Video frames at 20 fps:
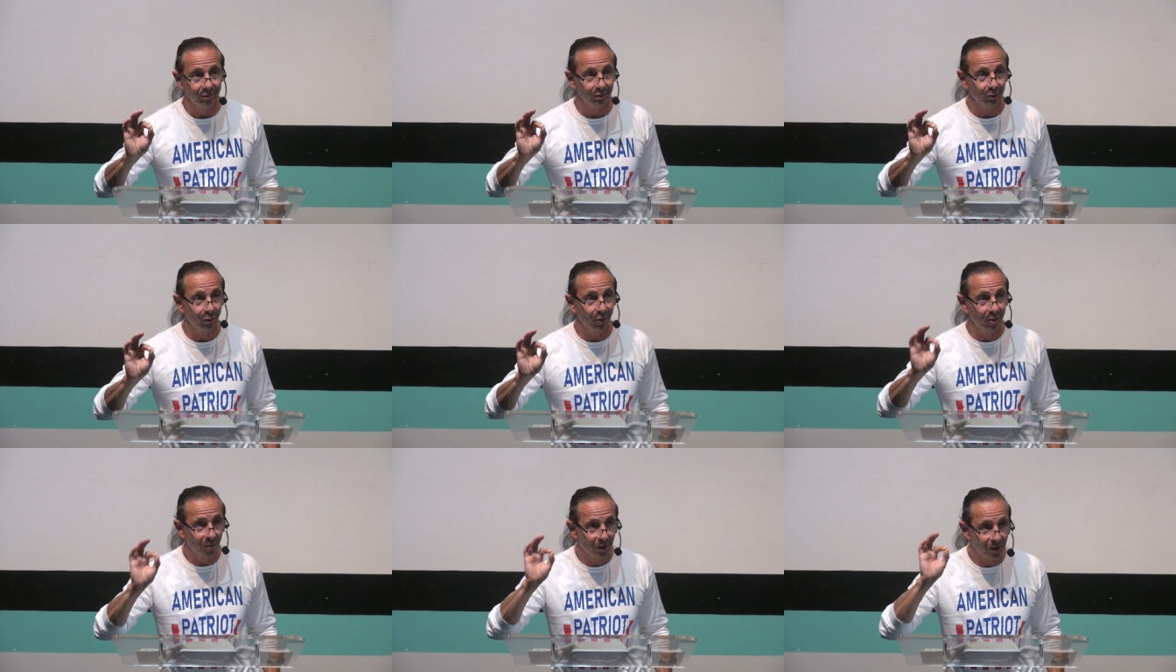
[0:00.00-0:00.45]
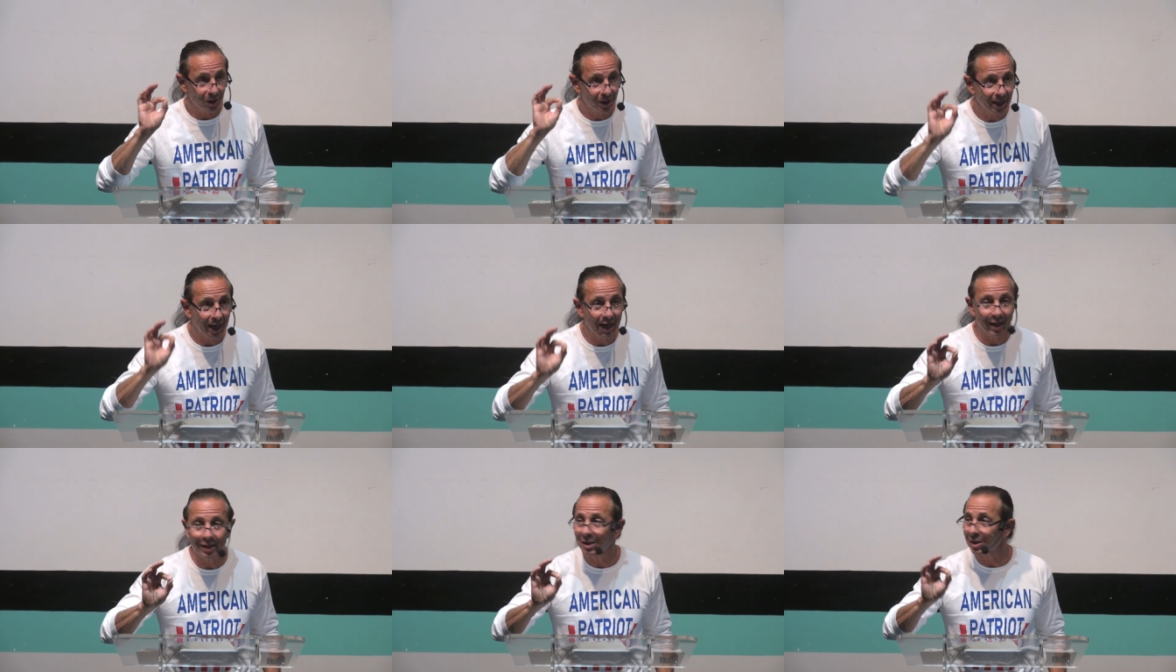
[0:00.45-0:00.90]
We must
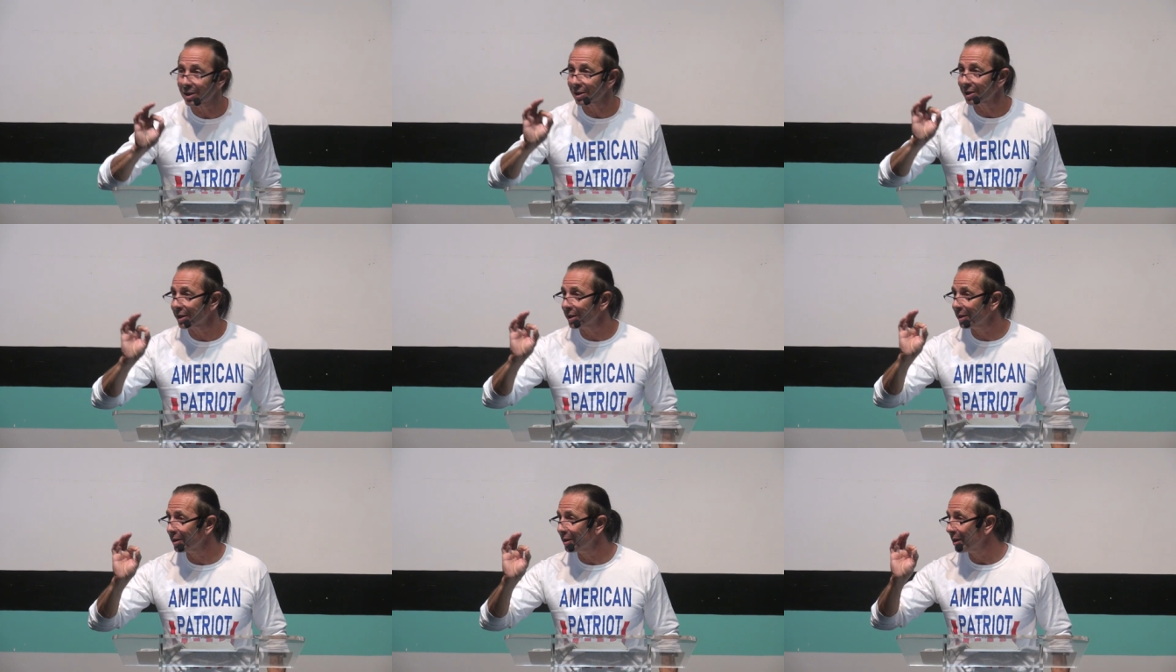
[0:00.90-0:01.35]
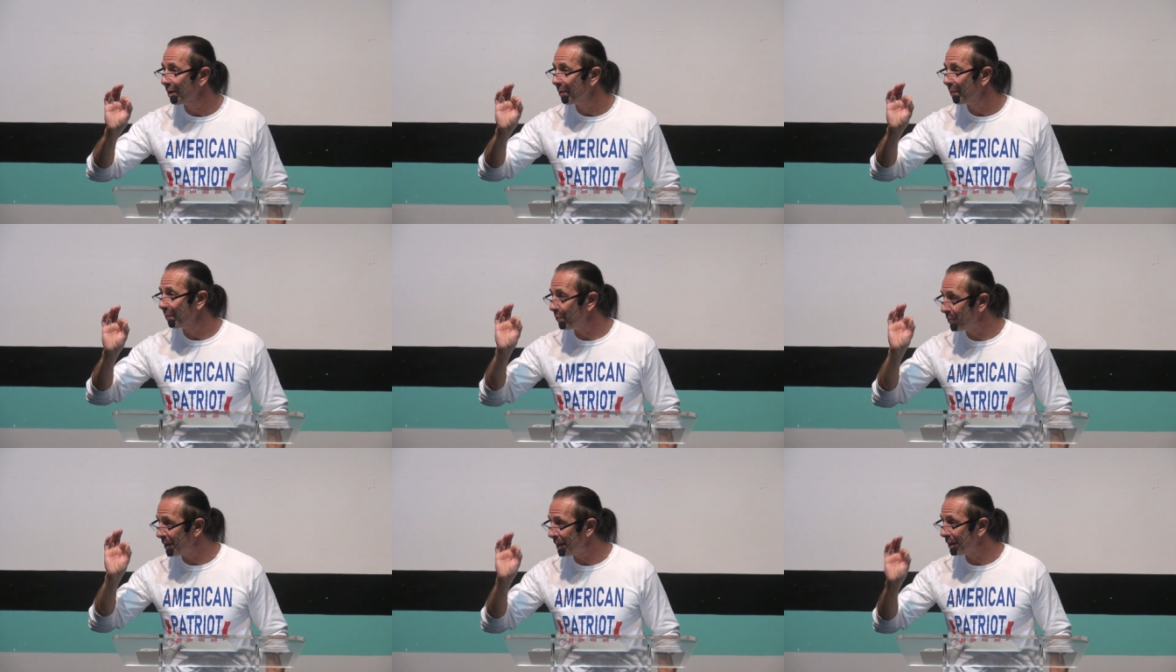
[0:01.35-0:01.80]
constantly
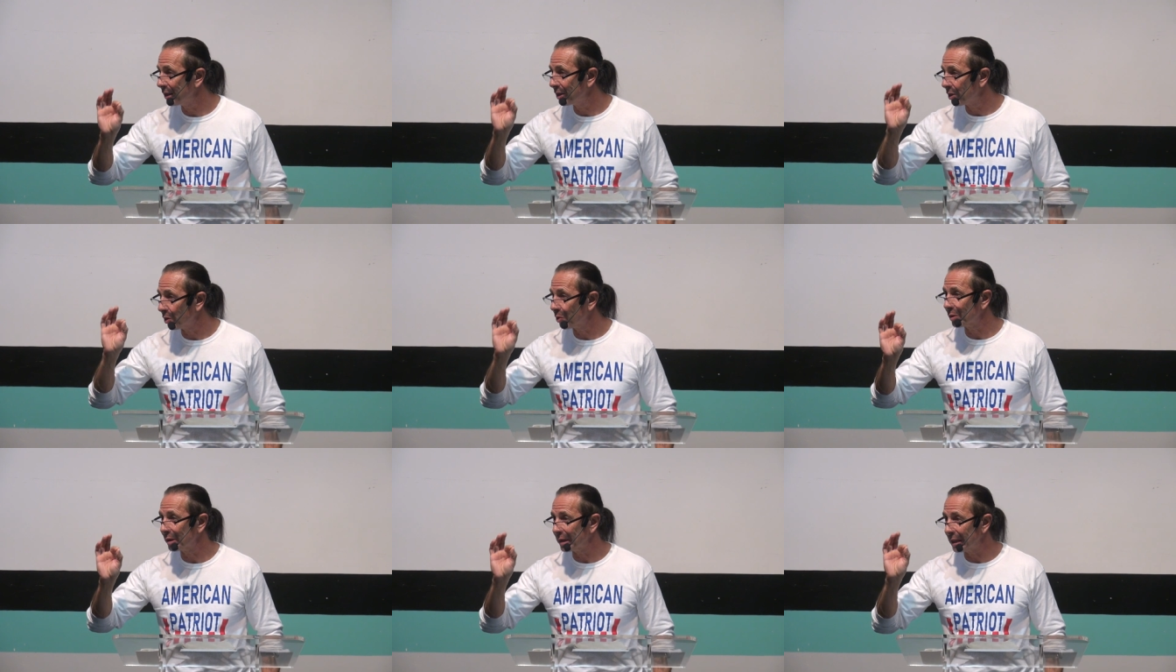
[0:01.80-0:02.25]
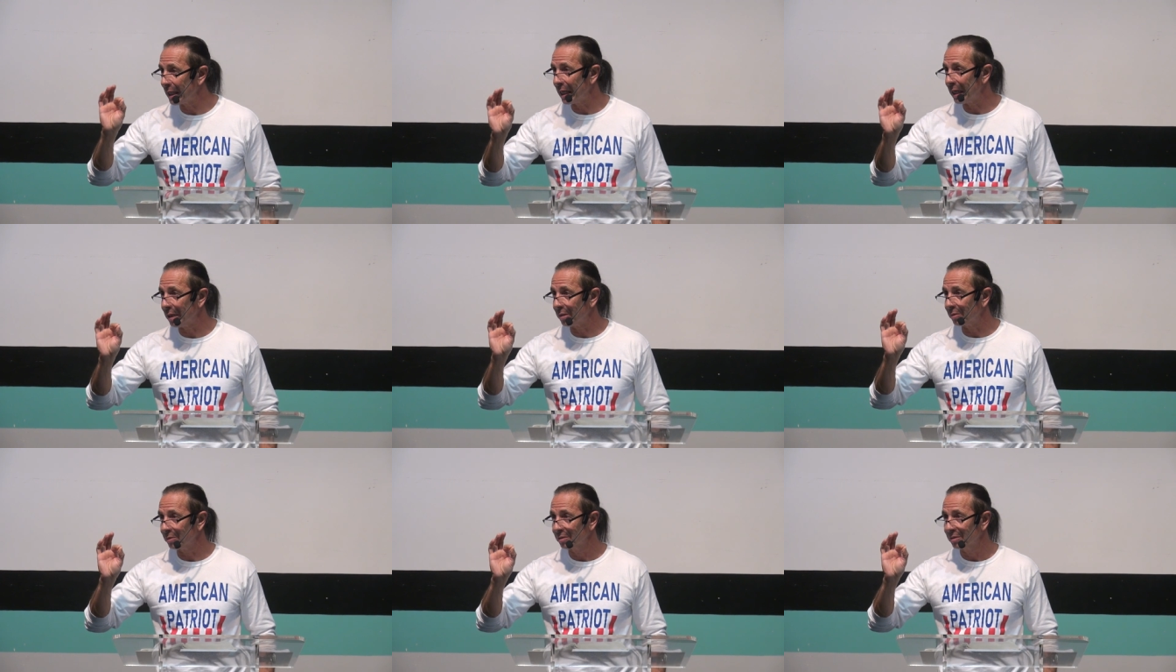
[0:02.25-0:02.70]
beat those
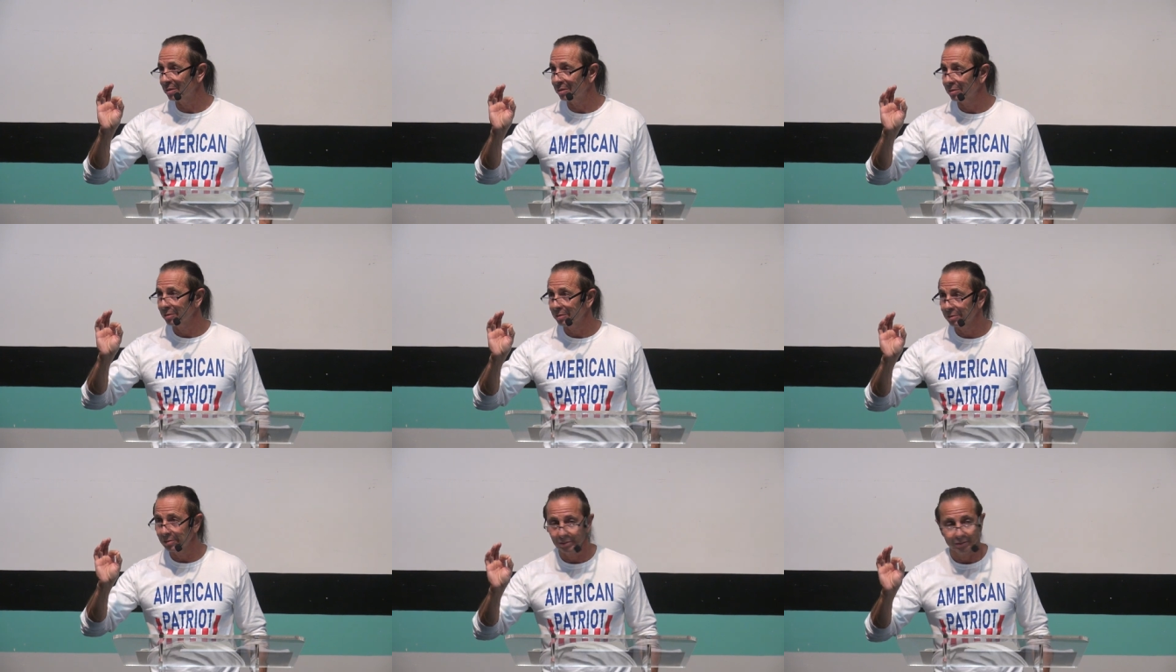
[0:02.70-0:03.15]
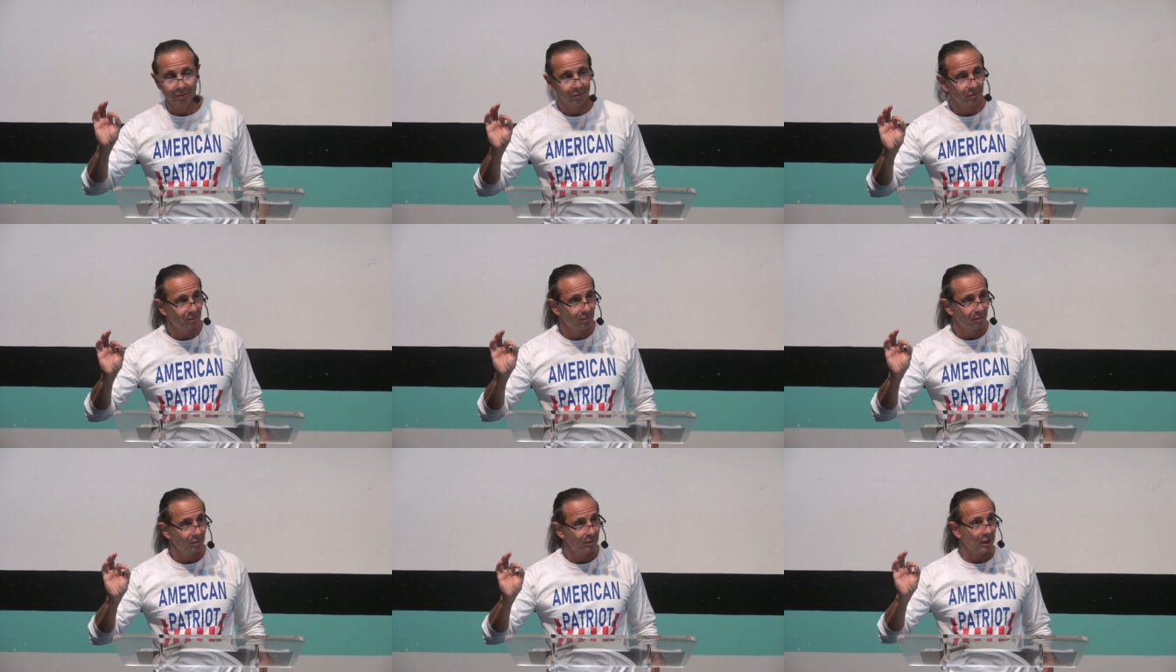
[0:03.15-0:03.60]
down
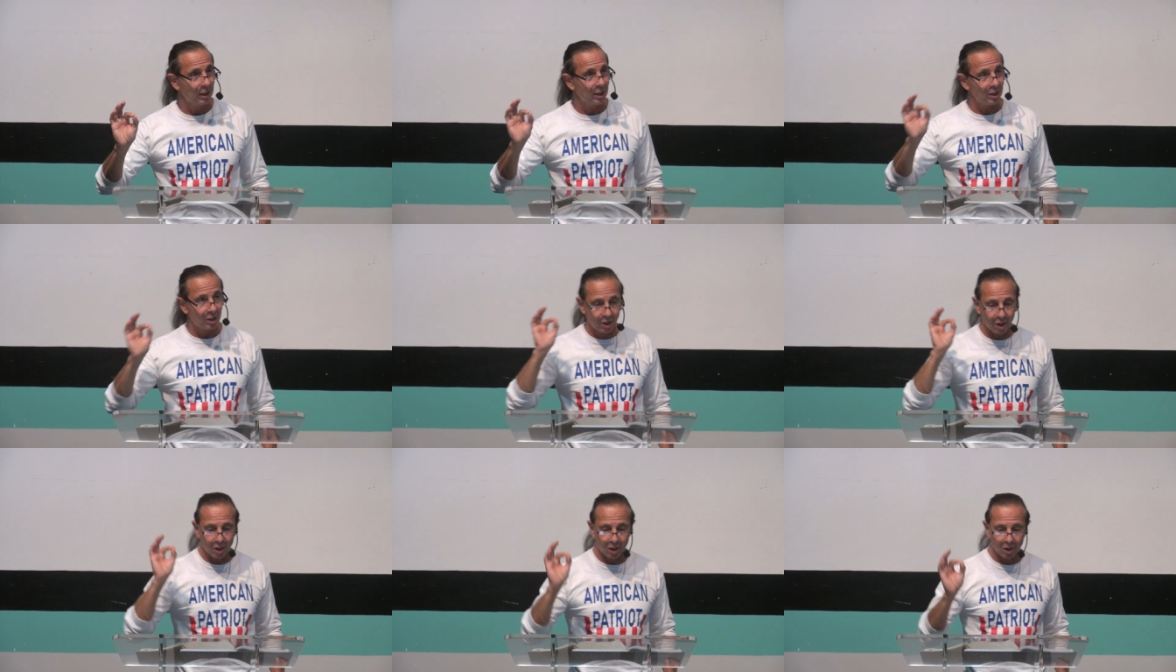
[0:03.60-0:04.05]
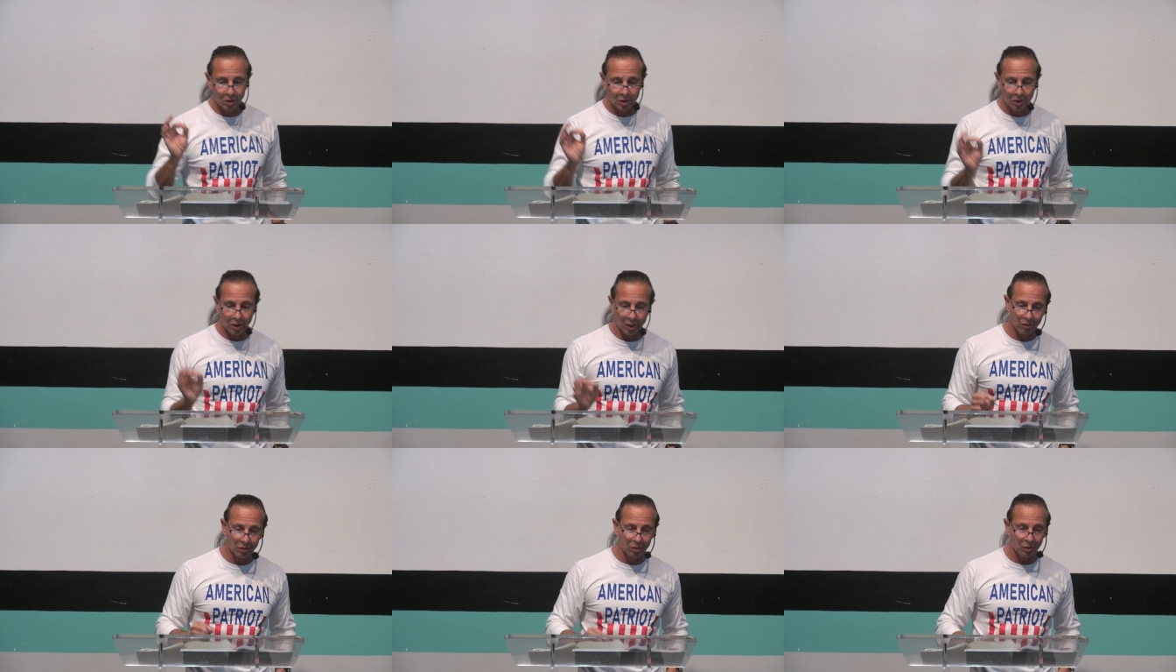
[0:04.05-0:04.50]
and cut
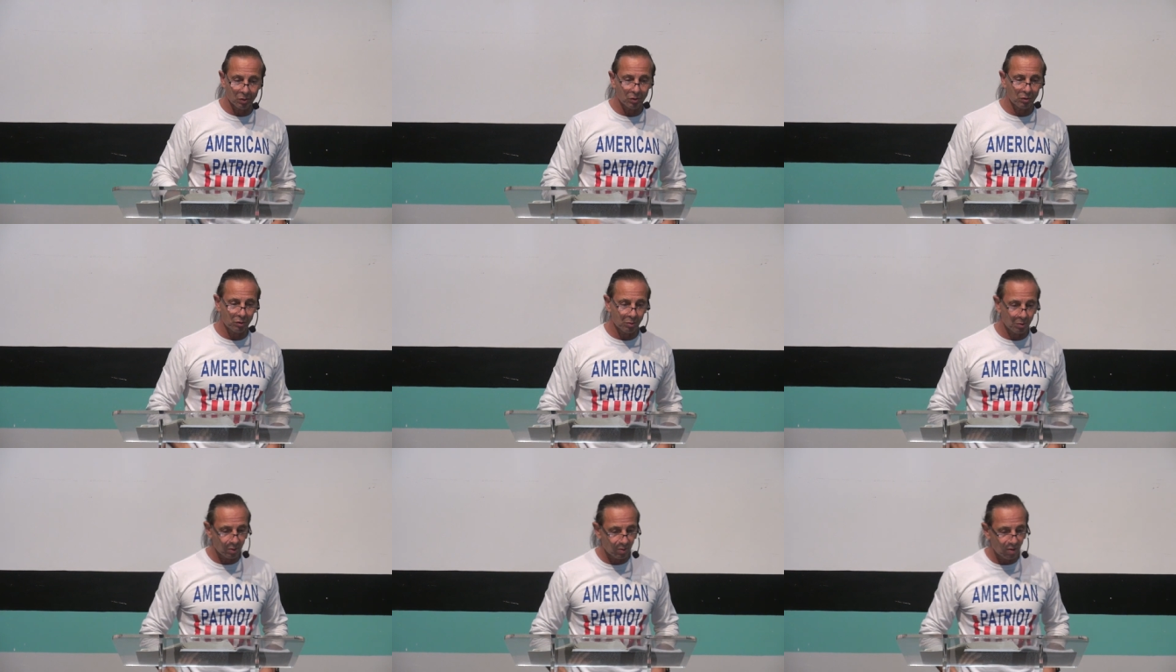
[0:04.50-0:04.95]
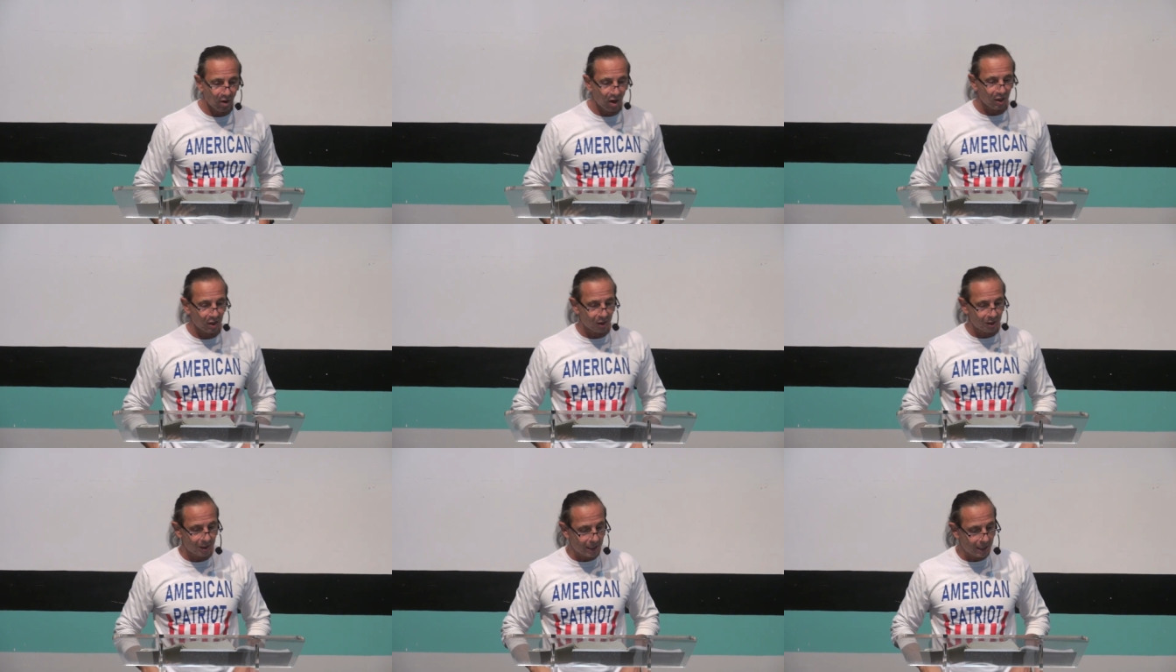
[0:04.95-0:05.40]
ourselves loose from them all
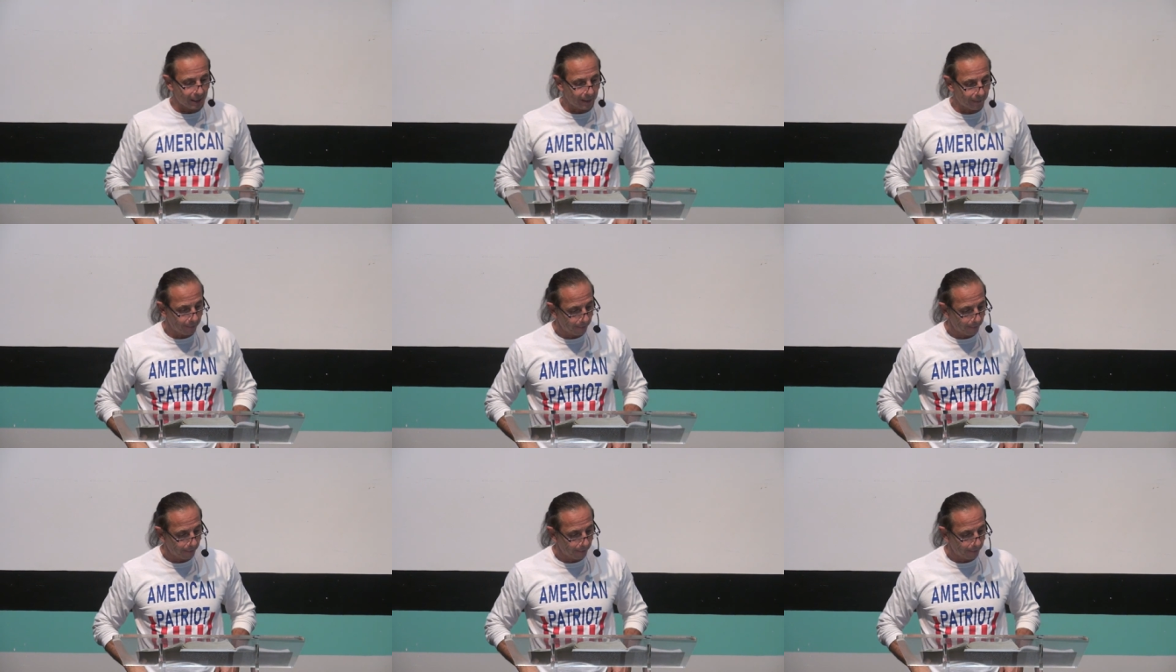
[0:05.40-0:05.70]
the time.